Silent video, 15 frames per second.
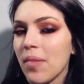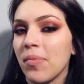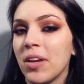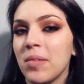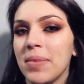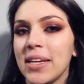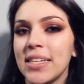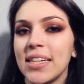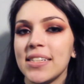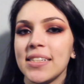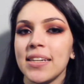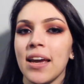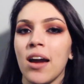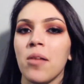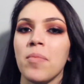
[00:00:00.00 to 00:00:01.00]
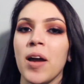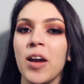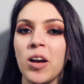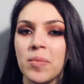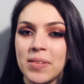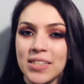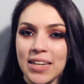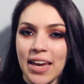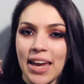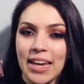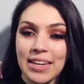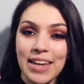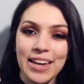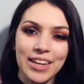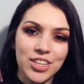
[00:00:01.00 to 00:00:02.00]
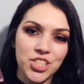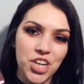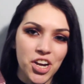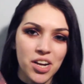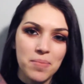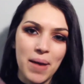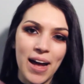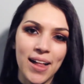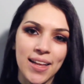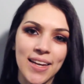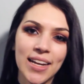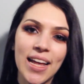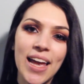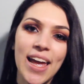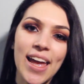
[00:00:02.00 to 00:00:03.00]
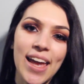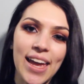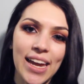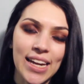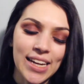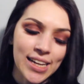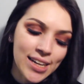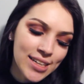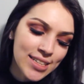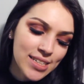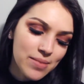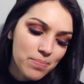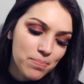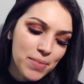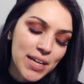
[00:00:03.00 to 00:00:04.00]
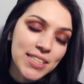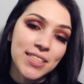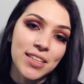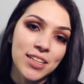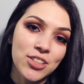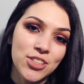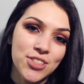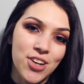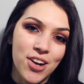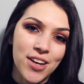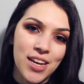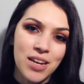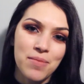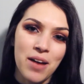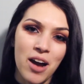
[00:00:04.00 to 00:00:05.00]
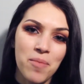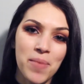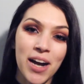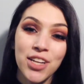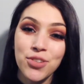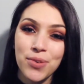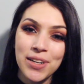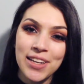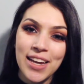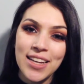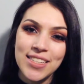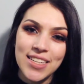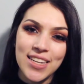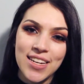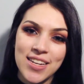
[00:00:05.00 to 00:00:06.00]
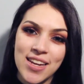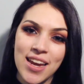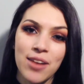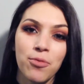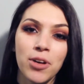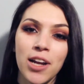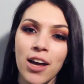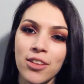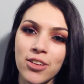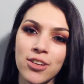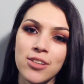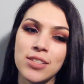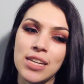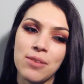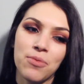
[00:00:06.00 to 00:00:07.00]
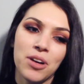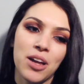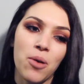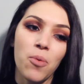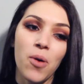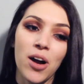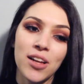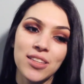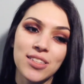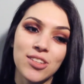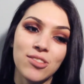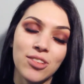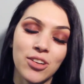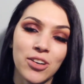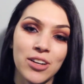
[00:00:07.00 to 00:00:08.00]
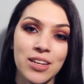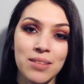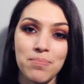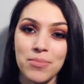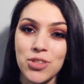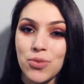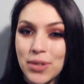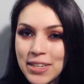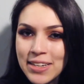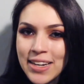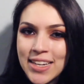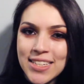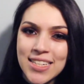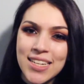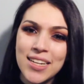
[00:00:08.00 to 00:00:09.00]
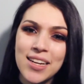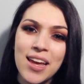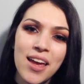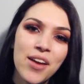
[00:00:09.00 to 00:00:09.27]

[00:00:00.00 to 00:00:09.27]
I'm going to be testing out my Urban Decay Naked Cherry palette and basically just talking about my 2018 and what I learned and what I want to learn in 2019.